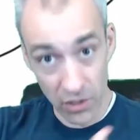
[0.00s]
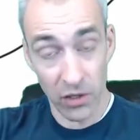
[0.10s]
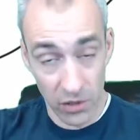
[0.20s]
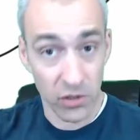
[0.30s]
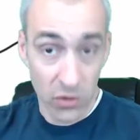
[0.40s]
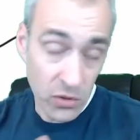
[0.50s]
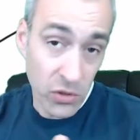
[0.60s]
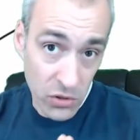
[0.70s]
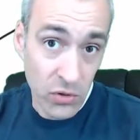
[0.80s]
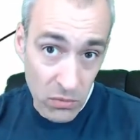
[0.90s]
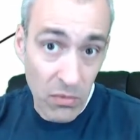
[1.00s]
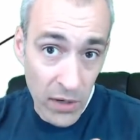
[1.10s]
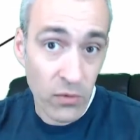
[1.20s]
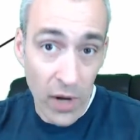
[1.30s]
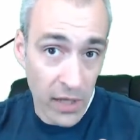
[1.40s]
you might
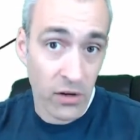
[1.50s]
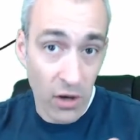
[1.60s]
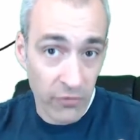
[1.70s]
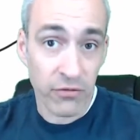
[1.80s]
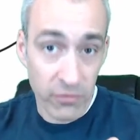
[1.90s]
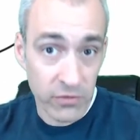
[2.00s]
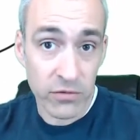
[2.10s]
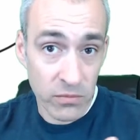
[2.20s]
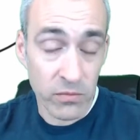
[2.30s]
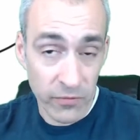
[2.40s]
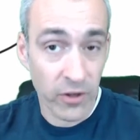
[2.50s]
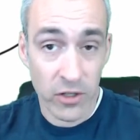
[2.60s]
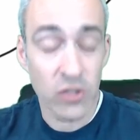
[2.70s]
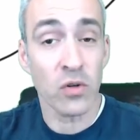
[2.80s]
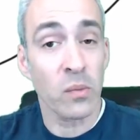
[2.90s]
write it off very
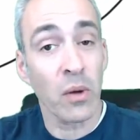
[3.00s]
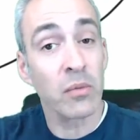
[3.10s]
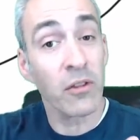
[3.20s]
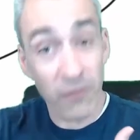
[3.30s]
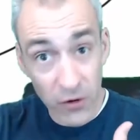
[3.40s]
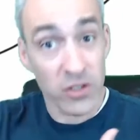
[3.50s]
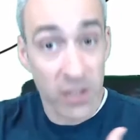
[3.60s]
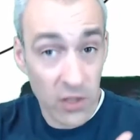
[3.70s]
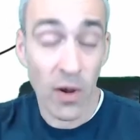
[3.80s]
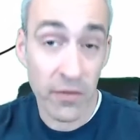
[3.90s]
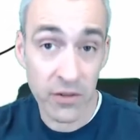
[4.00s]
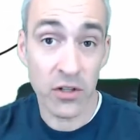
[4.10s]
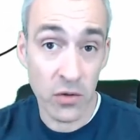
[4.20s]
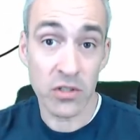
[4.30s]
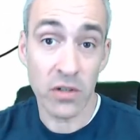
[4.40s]
soon, but the first thing you have to
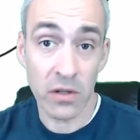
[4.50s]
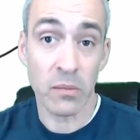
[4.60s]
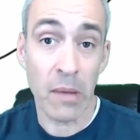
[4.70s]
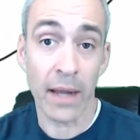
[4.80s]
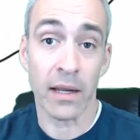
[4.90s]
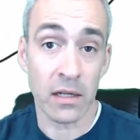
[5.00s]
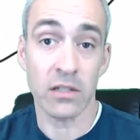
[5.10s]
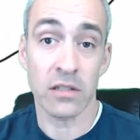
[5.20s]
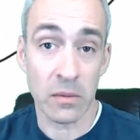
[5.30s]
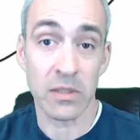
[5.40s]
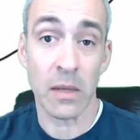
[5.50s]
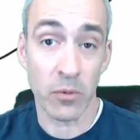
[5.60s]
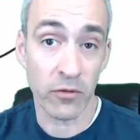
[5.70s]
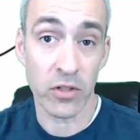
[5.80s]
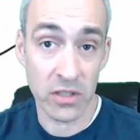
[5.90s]
do is turn it back into some type
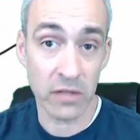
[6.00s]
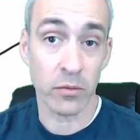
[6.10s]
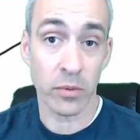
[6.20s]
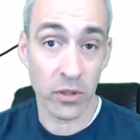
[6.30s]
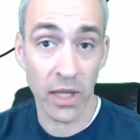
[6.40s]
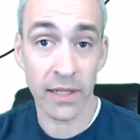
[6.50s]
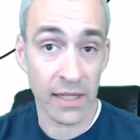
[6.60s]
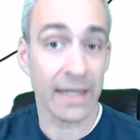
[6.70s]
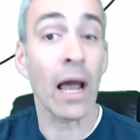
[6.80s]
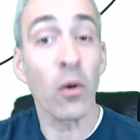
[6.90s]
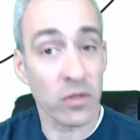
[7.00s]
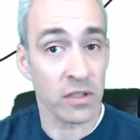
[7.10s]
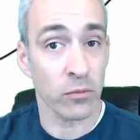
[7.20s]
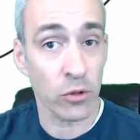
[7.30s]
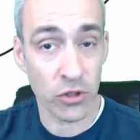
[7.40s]
of receivable, like an account
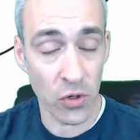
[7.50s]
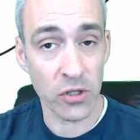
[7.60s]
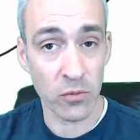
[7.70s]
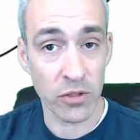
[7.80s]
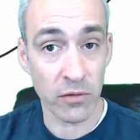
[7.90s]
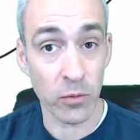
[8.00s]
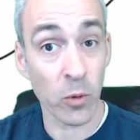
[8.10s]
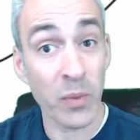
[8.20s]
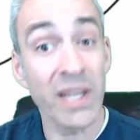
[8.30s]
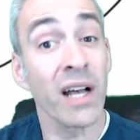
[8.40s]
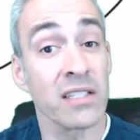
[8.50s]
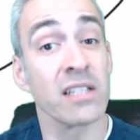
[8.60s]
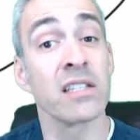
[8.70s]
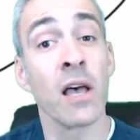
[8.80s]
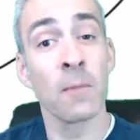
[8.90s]
receivable or short-term receivable, because
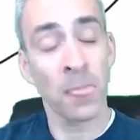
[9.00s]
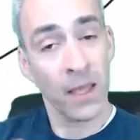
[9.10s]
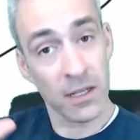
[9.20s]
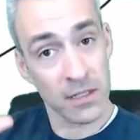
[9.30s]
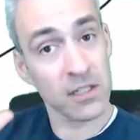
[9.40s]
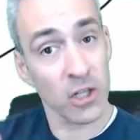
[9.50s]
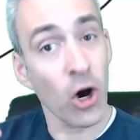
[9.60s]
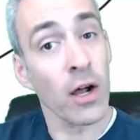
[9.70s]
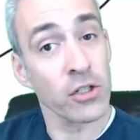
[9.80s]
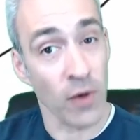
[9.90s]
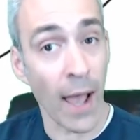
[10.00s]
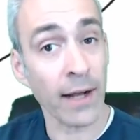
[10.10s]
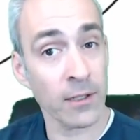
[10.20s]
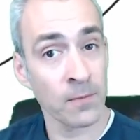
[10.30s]
it's a contract.